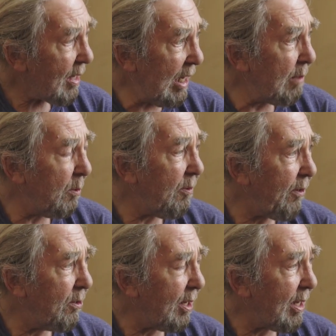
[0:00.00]
Anyway, we
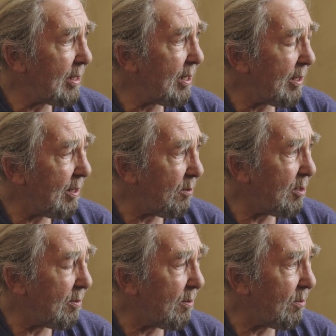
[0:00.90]
found the acid, and it
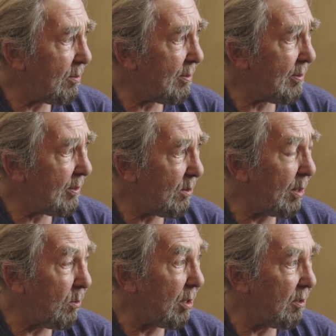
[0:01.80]
was
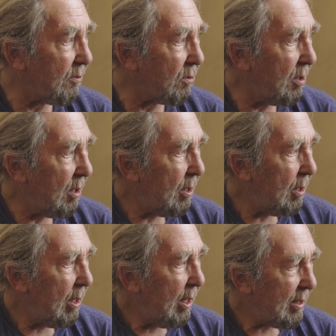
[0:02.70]
quite wonderful,
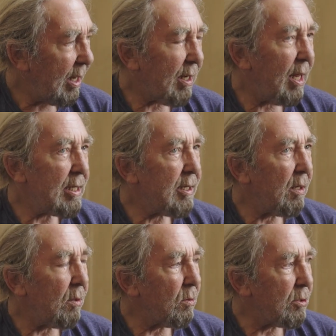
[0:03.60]
and that lasted
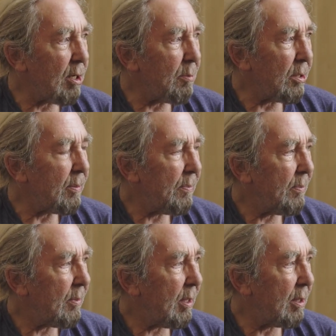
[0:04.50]
a whole summer
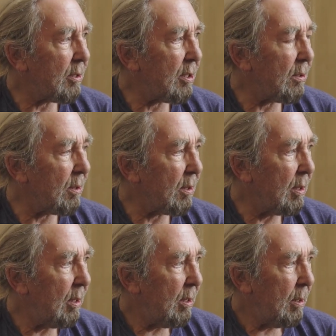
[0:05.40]
until.
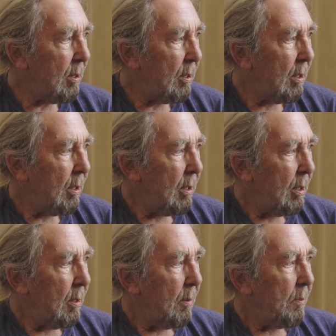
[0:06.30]

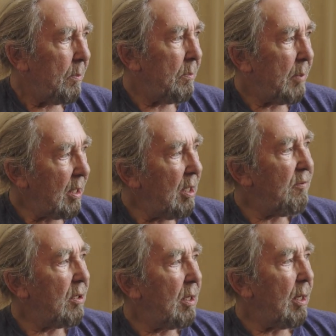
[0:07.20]
But
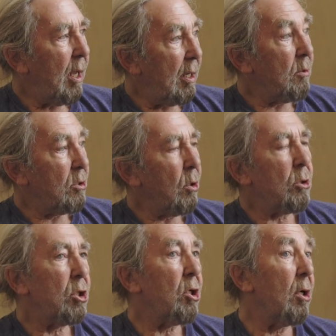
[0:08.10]
even, and it was so
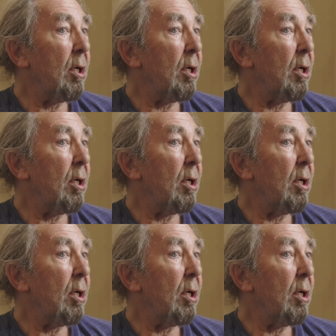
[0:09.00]
short